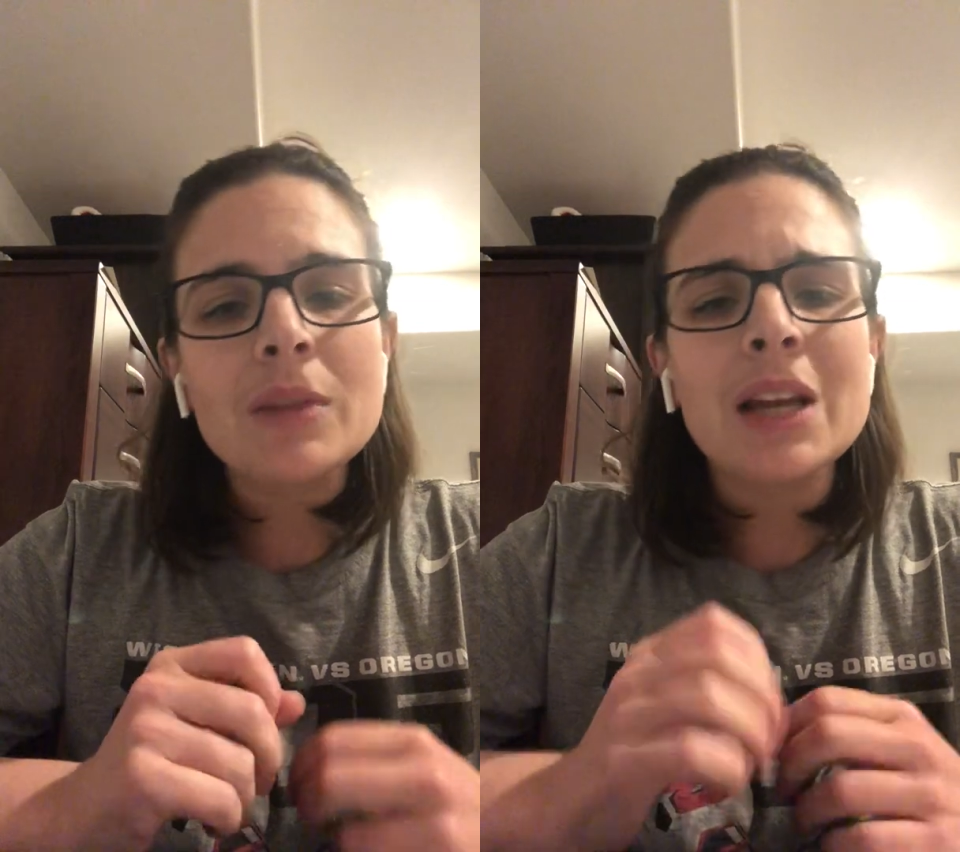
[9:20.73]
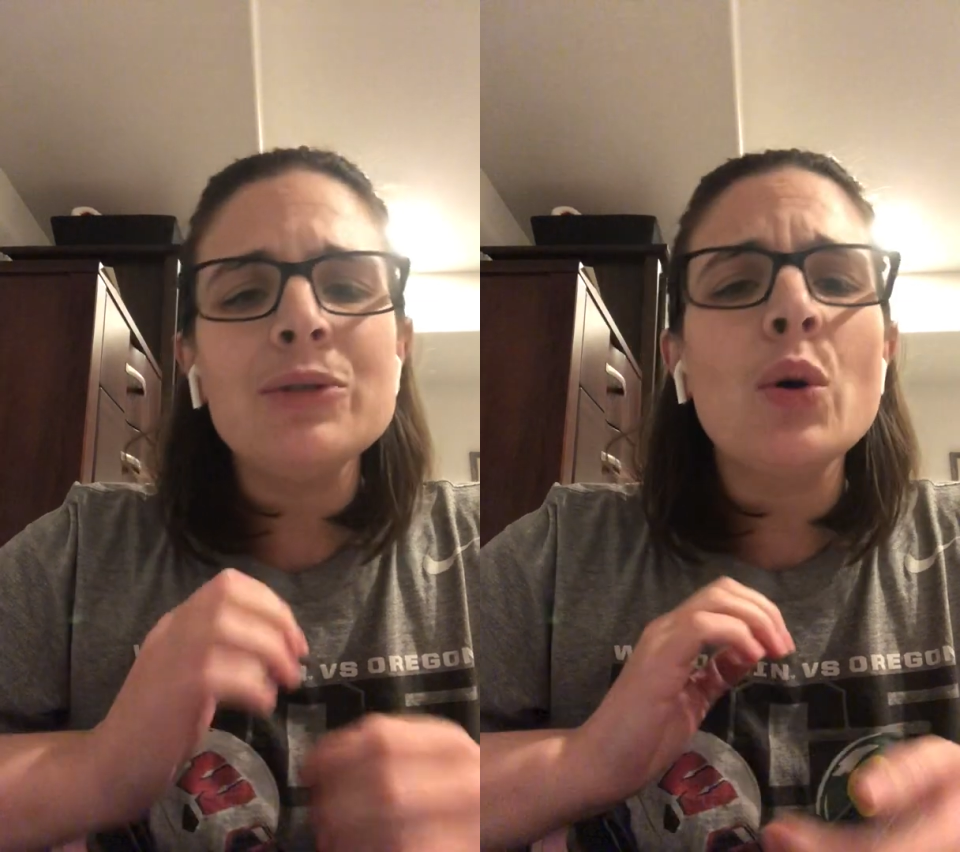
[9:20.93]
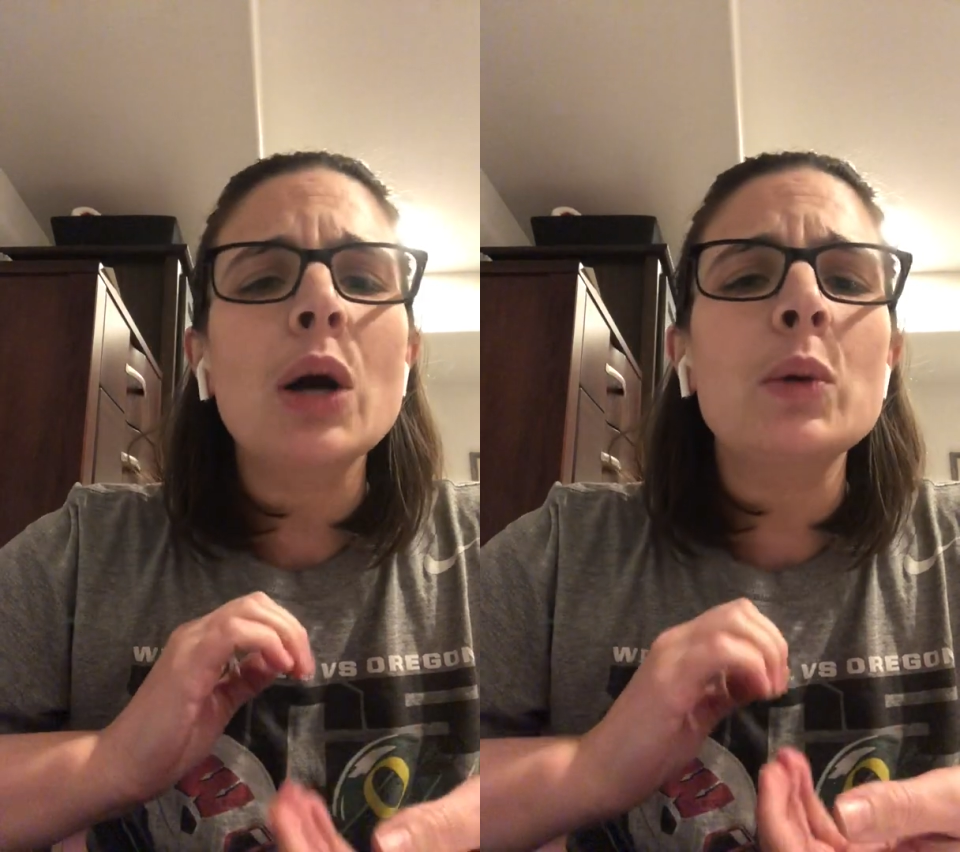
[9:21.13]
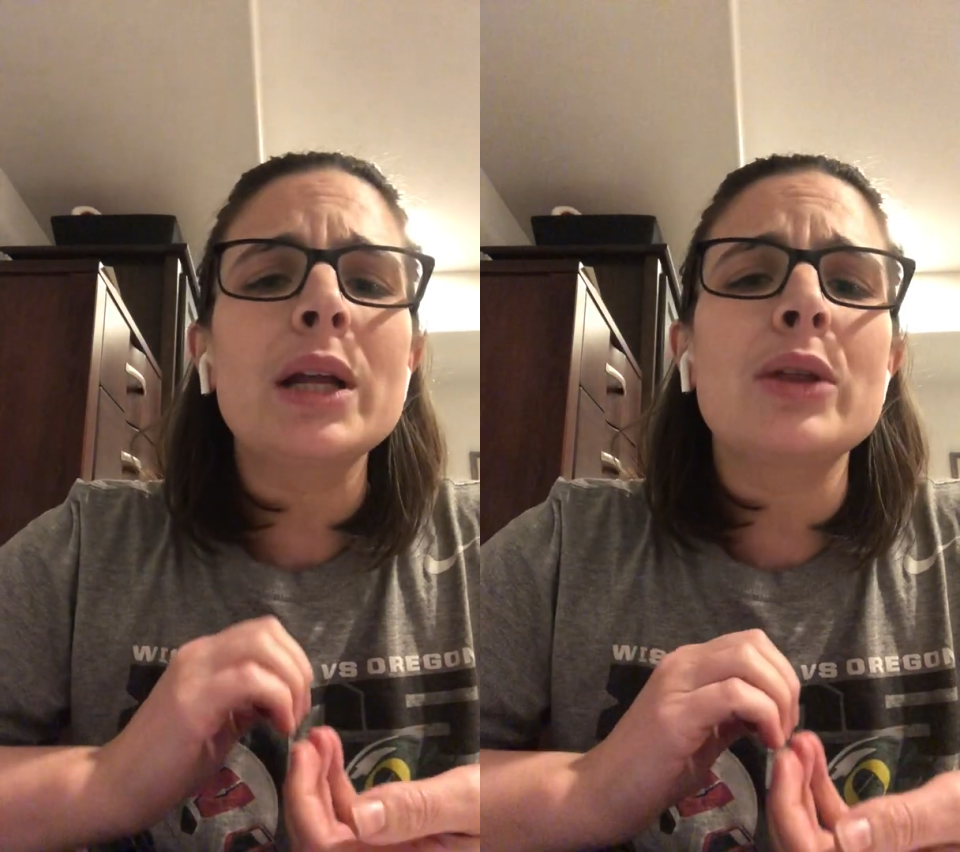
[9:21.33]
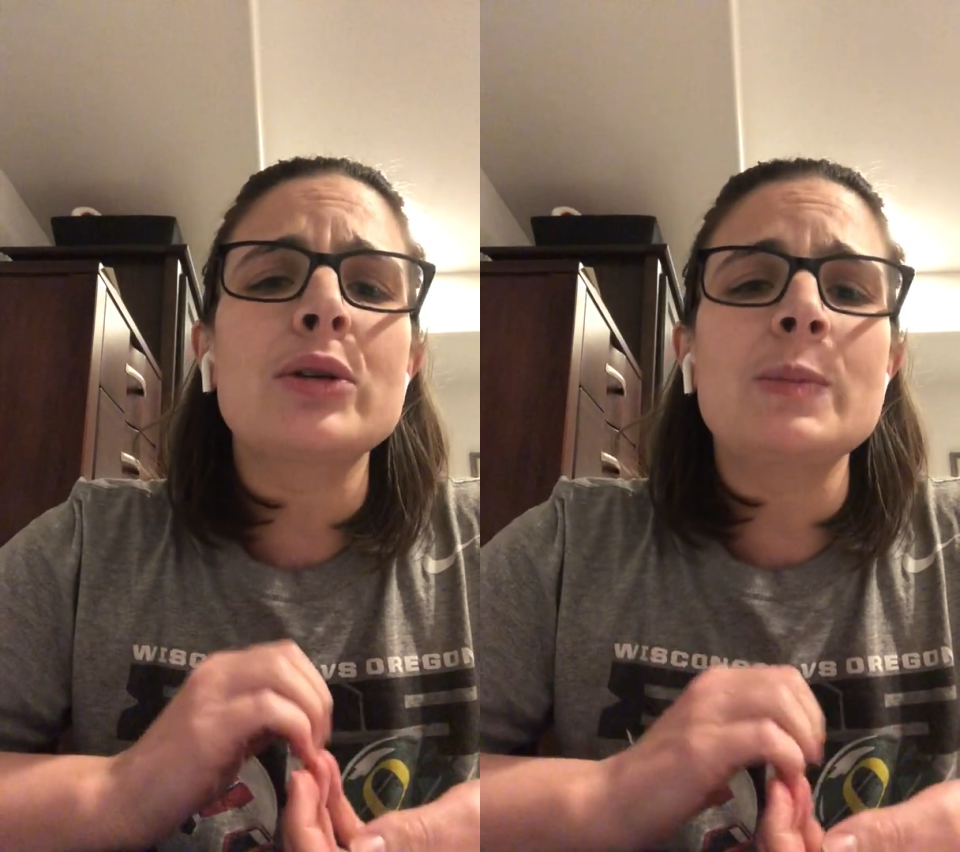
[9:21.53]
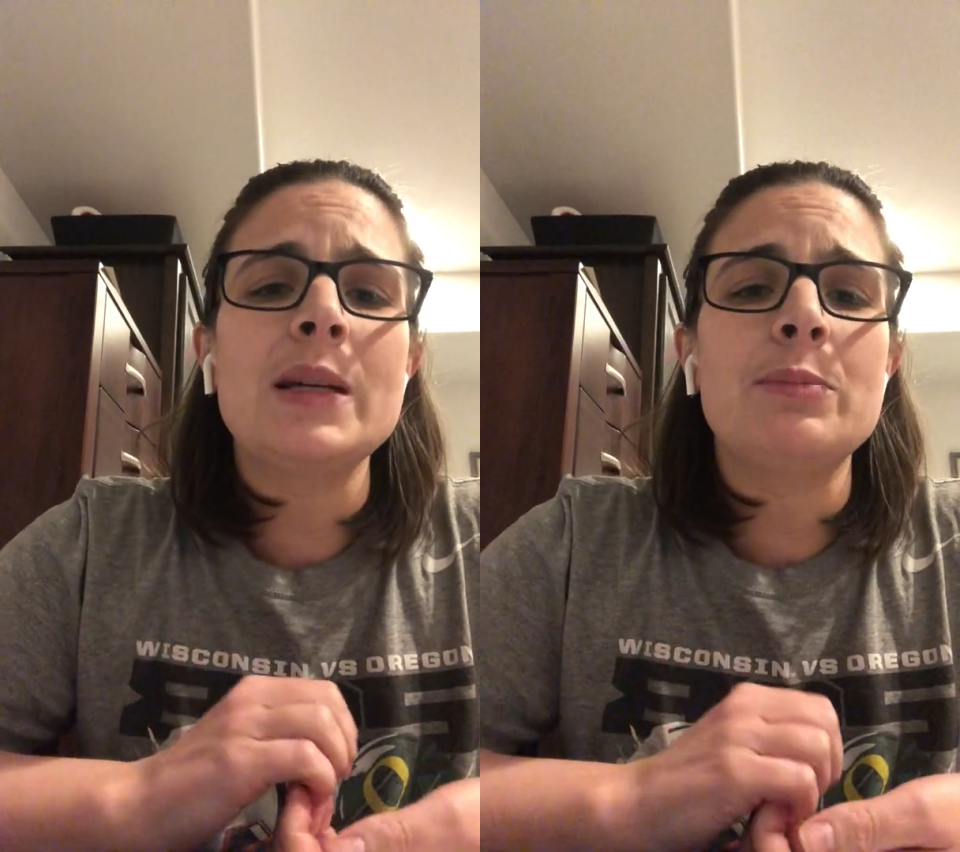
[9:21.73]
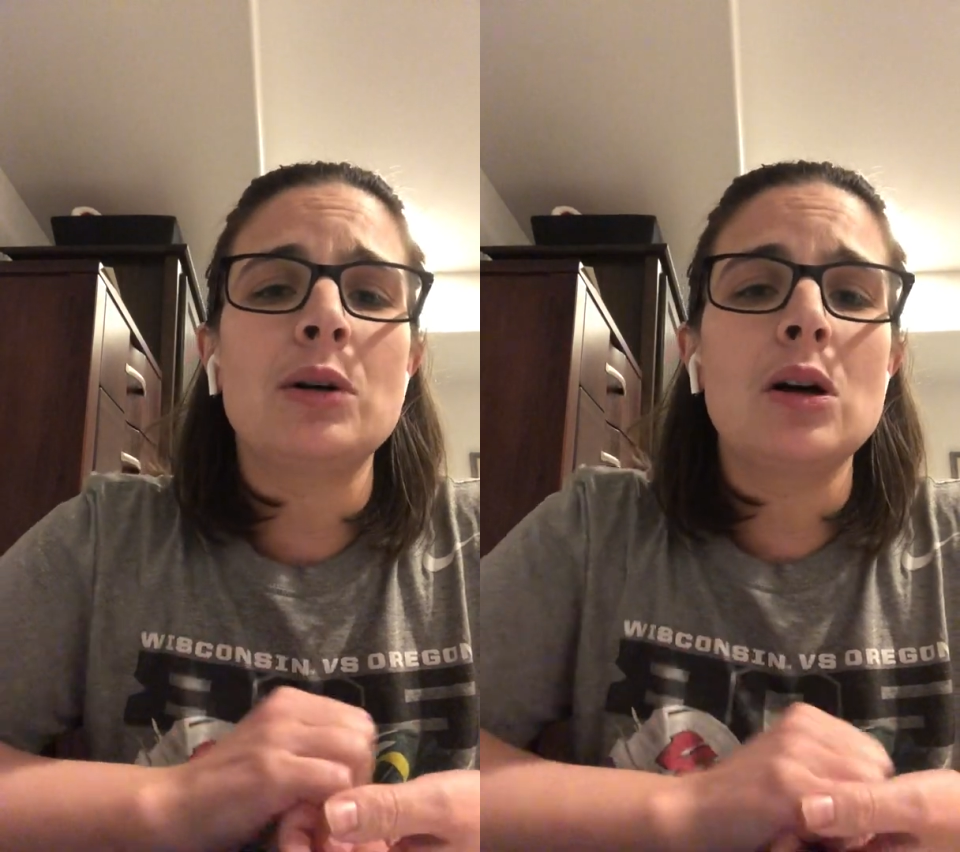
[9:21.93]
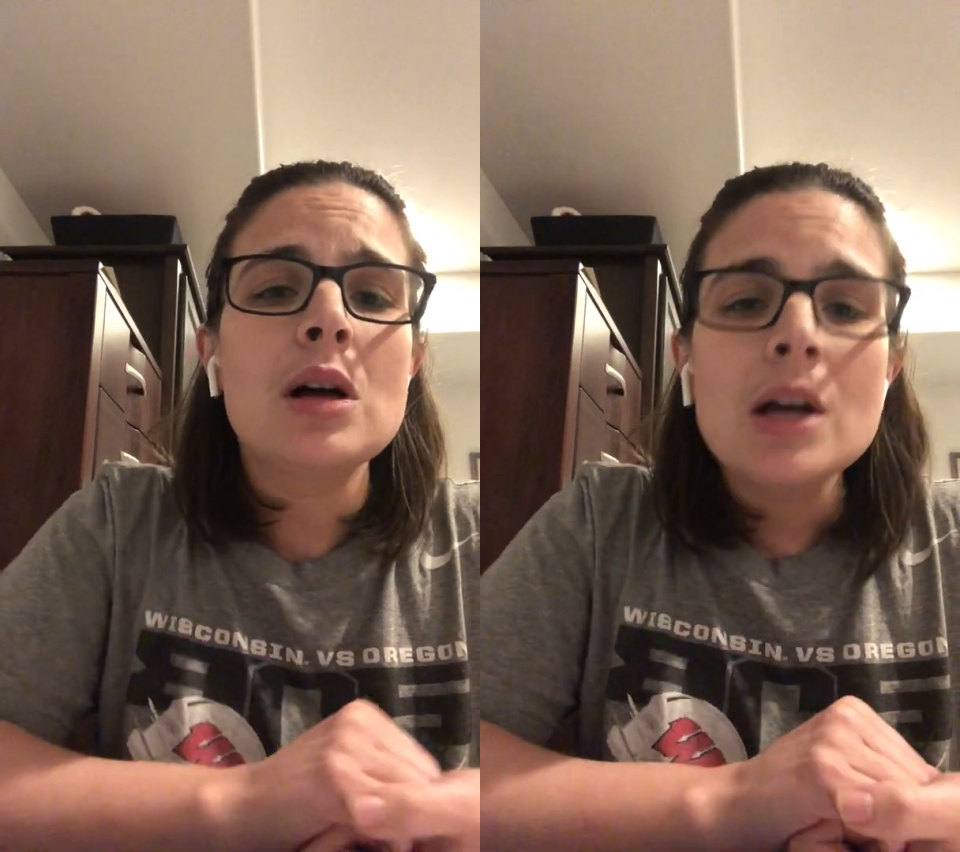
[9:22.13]
If you are one of those
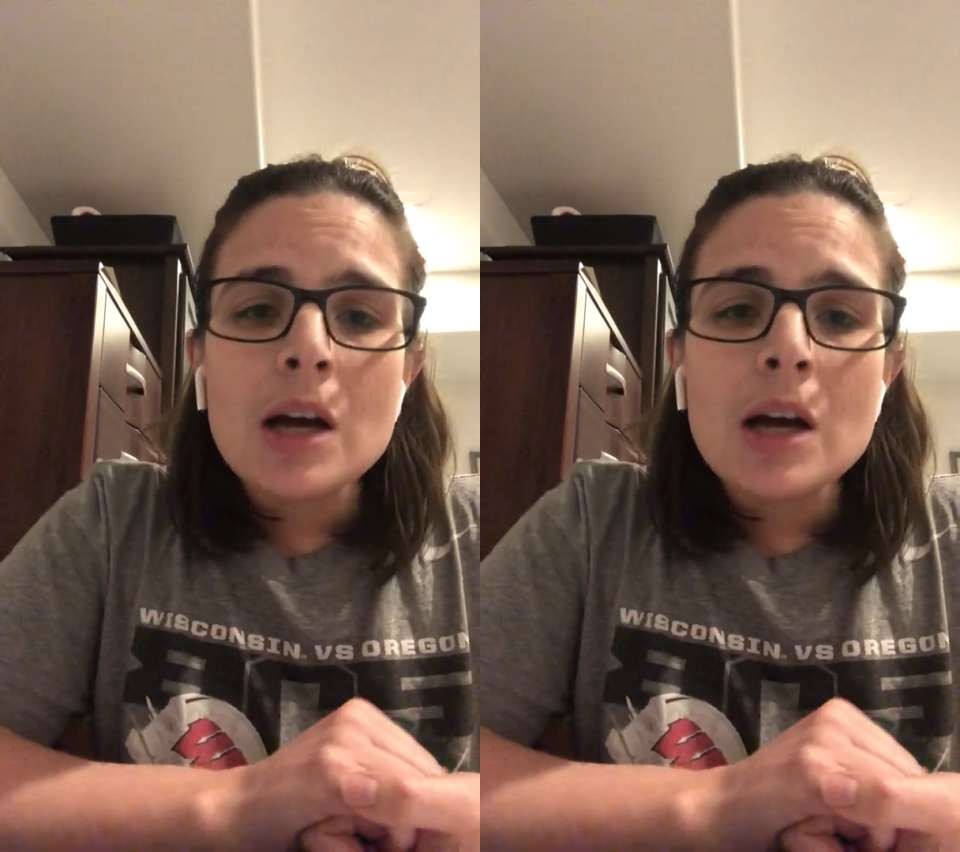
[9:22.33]
people,